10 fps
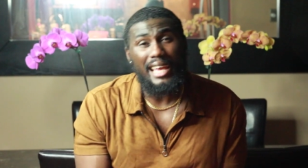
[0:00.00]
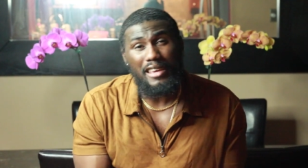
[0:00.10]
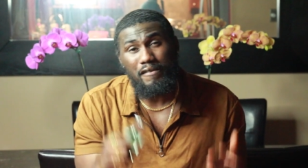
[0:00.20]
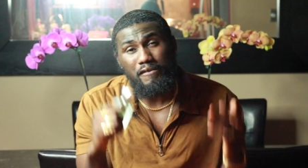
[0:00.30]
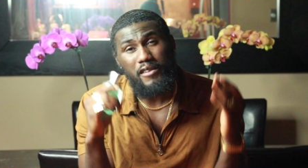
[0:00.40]

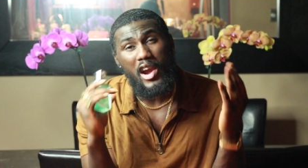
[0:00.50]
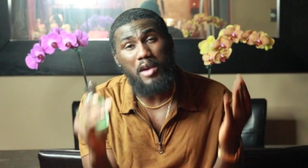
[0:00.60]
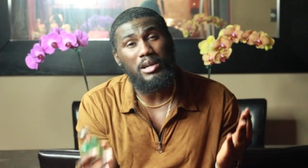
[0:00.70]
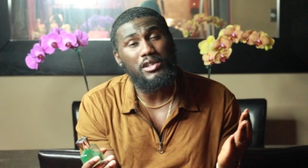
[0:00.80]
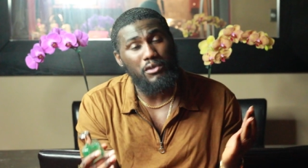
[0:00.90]
Thank you
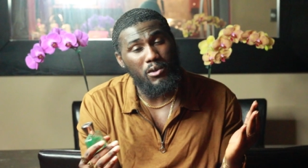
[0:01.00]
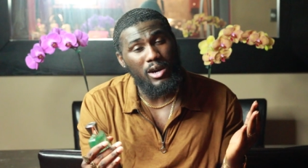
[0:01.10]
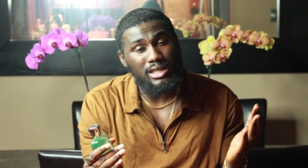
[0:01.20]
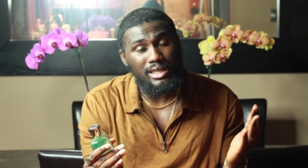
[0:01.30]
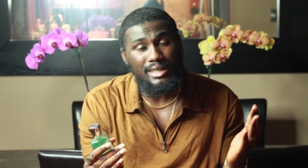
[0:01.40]
very much for
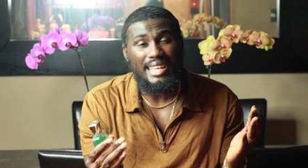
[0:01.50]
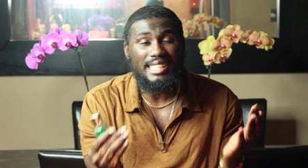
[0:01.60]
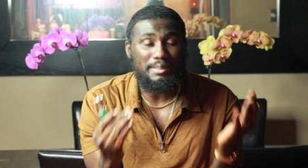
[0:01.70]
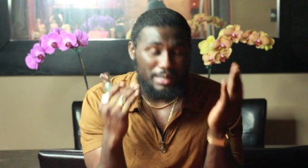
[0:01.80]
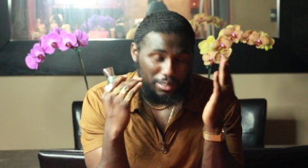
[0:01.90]
watching.
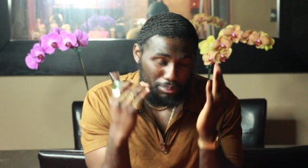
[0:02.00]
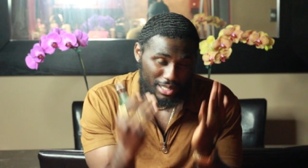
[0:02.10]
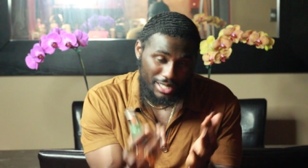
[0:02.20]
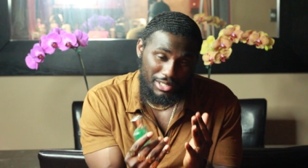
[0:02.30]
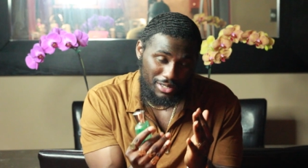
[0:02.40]
It's been a
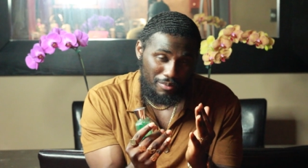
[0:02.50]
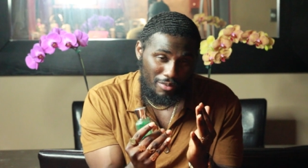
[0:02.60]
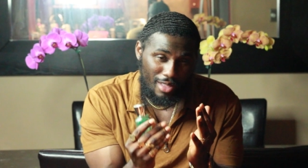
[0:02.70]
pleasure.